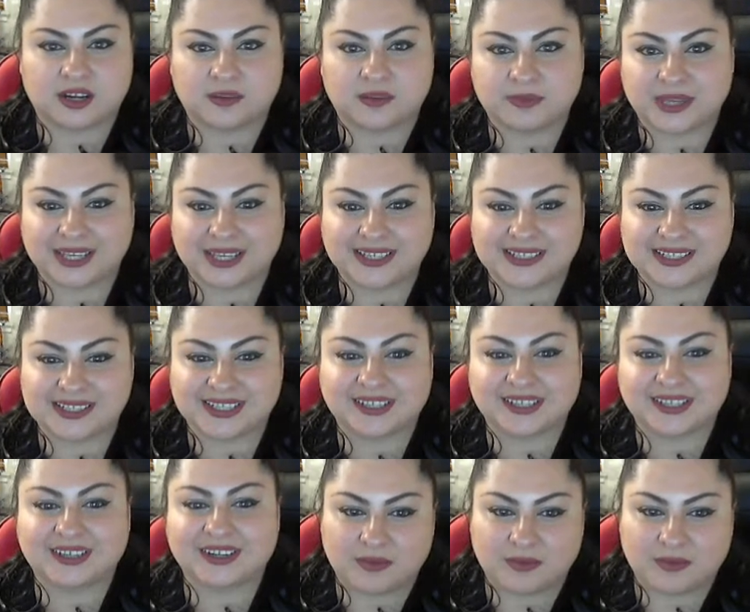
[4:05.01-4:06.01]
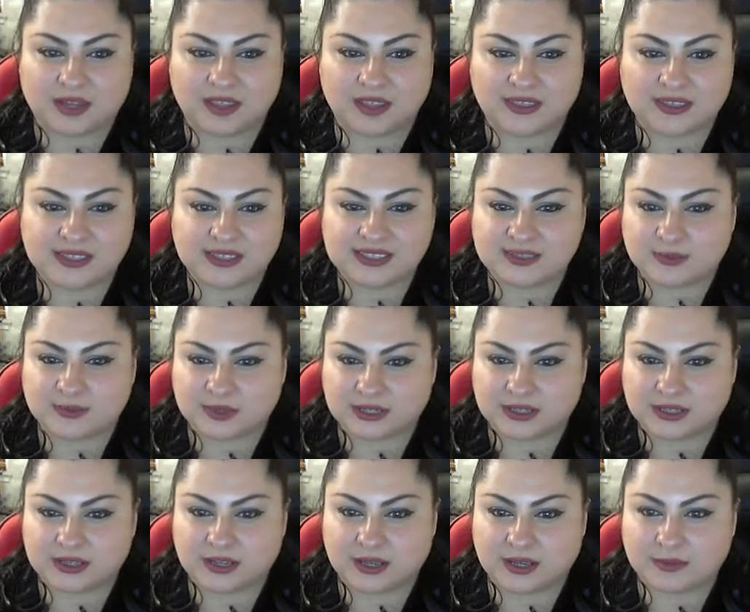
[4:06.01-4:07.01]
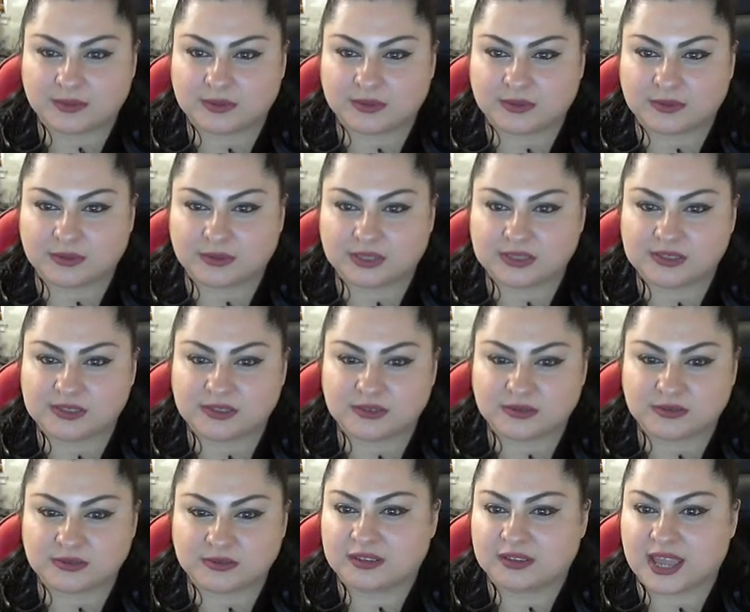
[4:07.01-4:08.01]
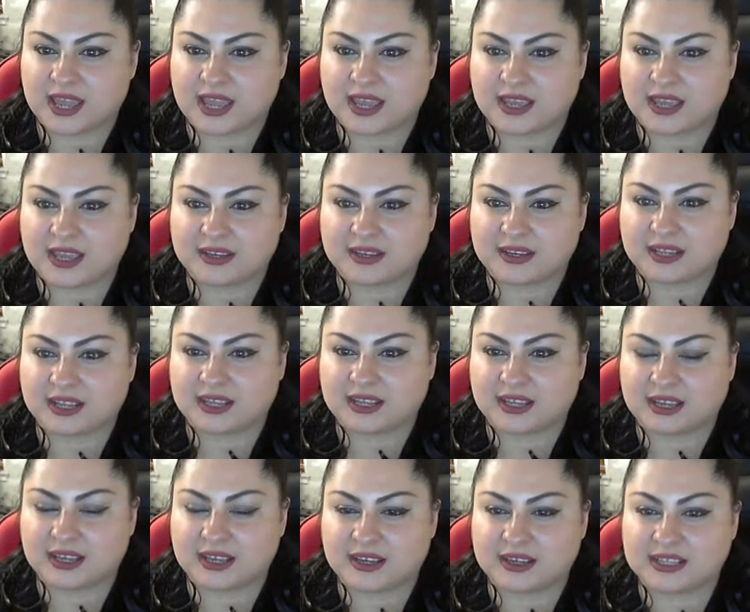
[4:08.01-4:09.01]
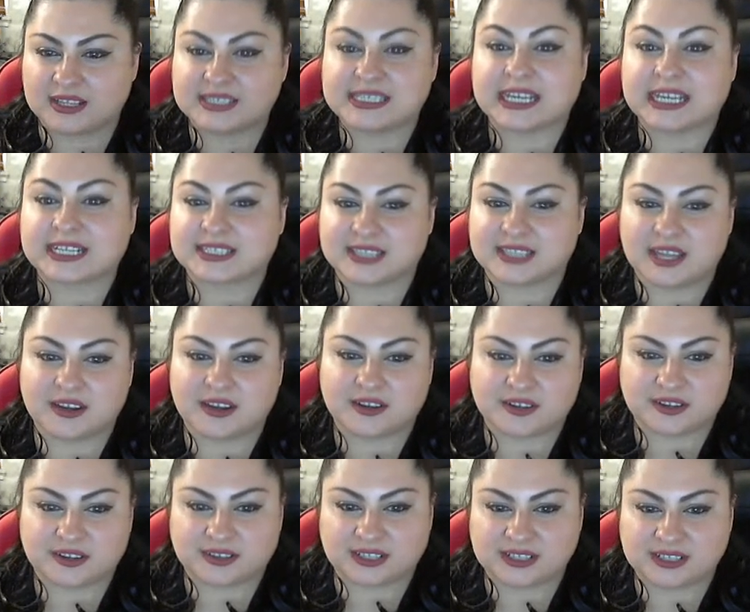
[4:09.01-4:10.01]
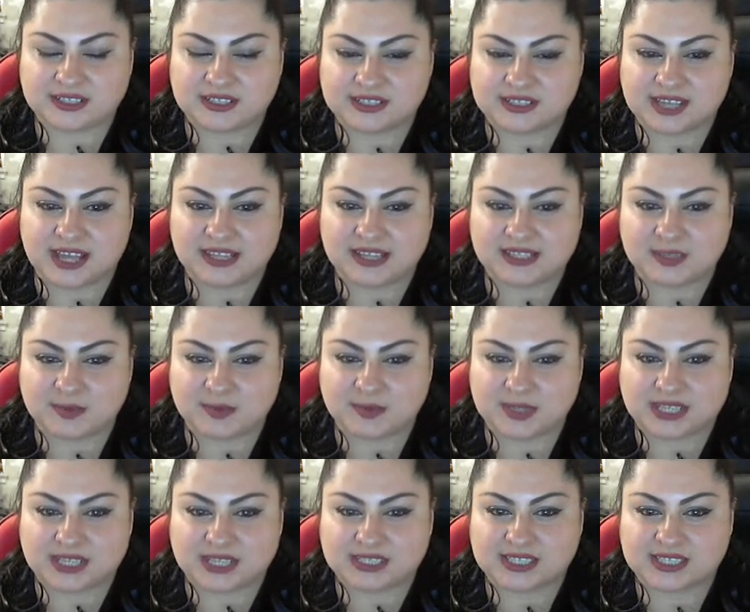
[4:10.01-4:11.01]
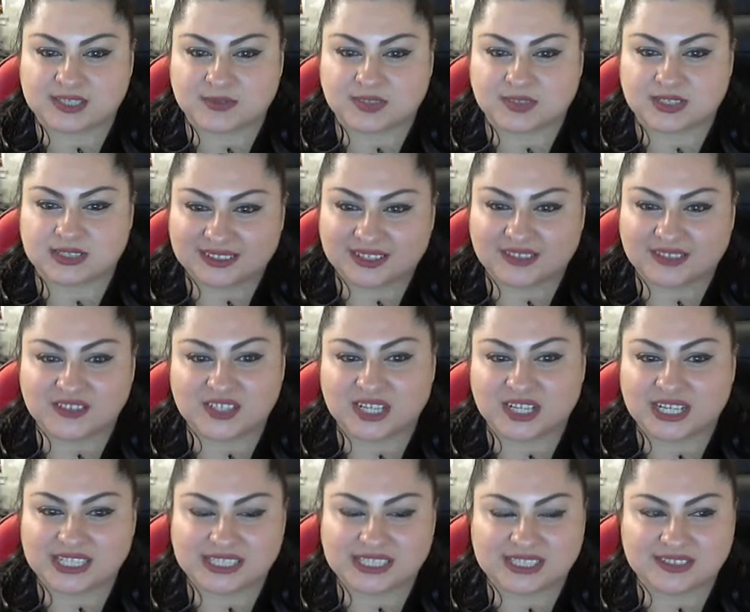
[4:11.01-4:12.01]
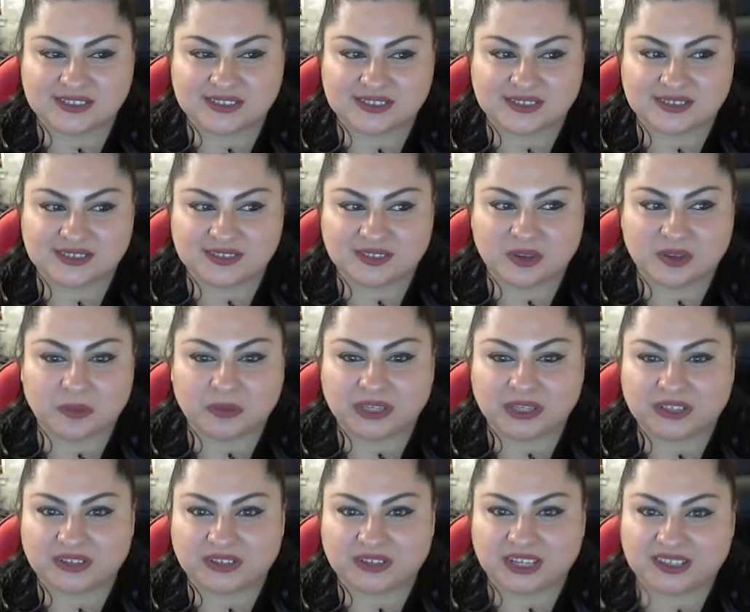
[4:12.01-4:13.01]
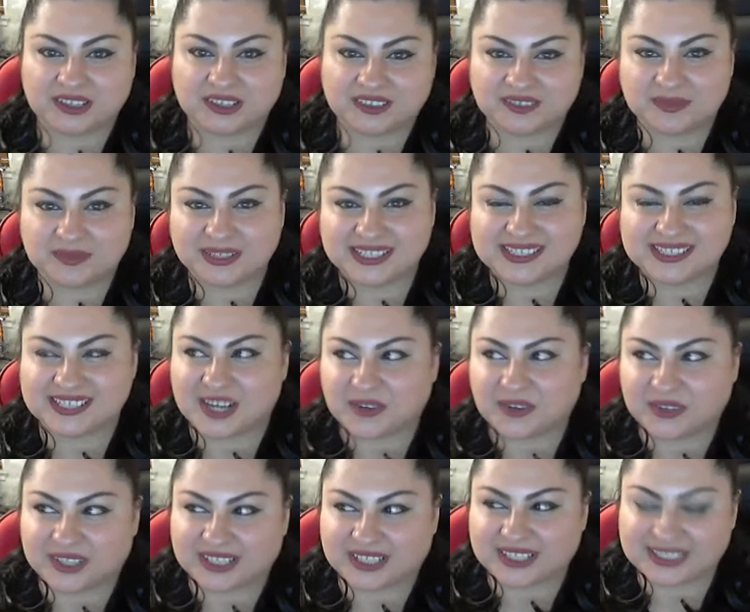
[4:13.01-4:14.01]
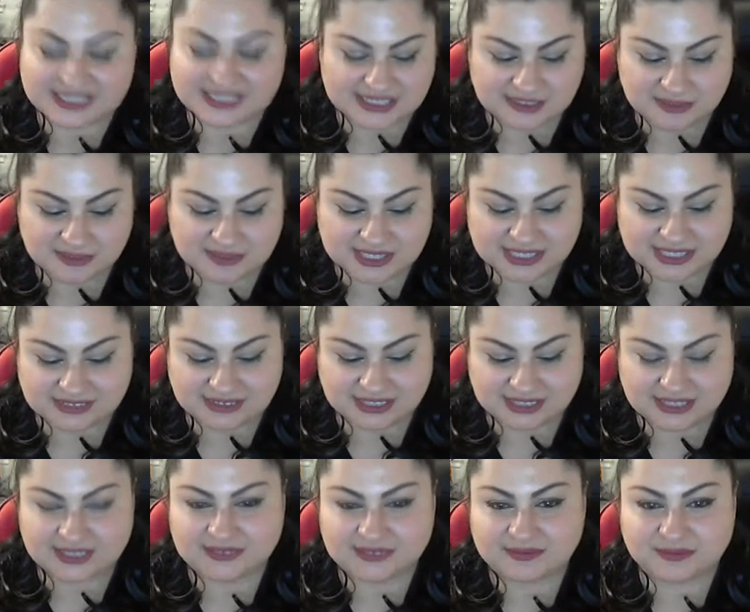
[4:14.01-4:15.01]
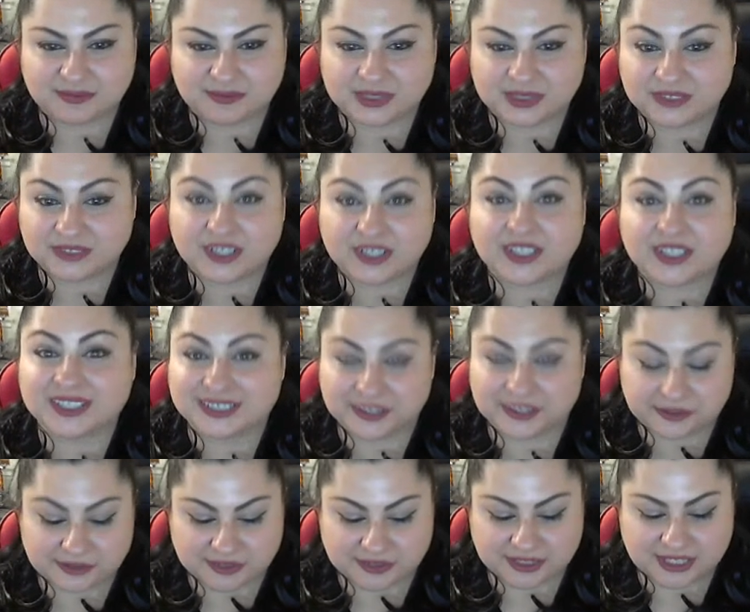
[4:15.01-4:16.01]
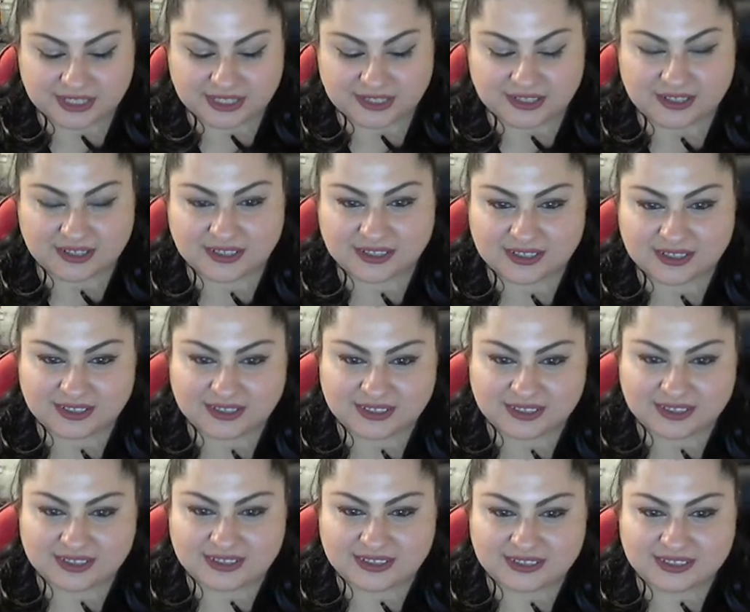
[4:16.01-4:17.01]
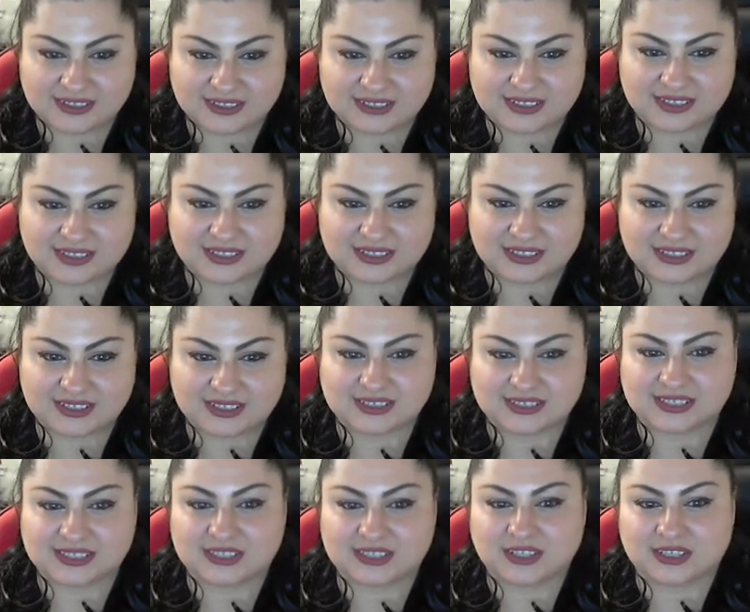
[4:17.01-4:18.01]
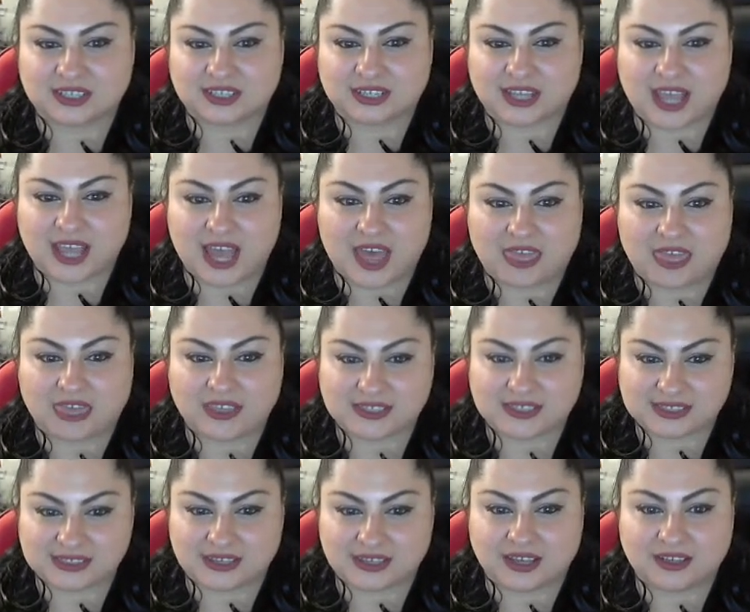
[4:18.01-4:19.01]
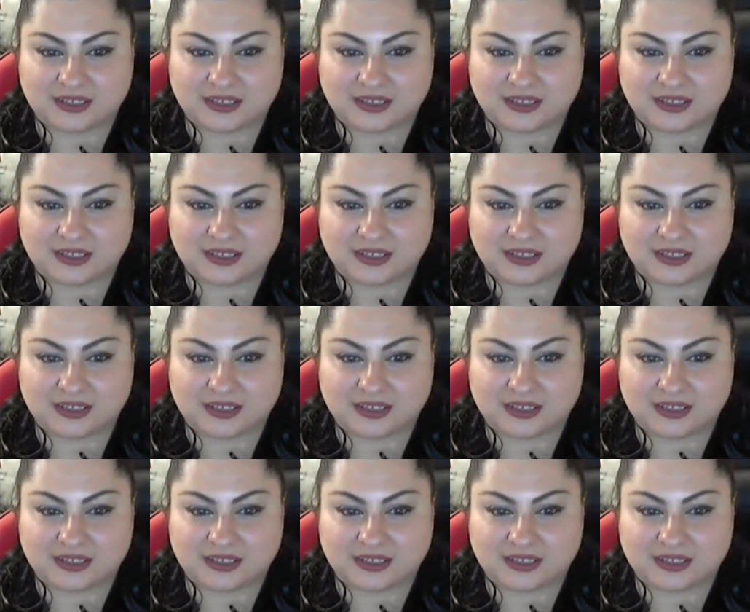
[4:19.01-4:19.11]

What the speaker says: page here. On this one, I'm going to add a text editor. Let's just add some text to it. I'm trying to be creative, but it's not working, so I'm just going to be very literal here. She is looking at the sun.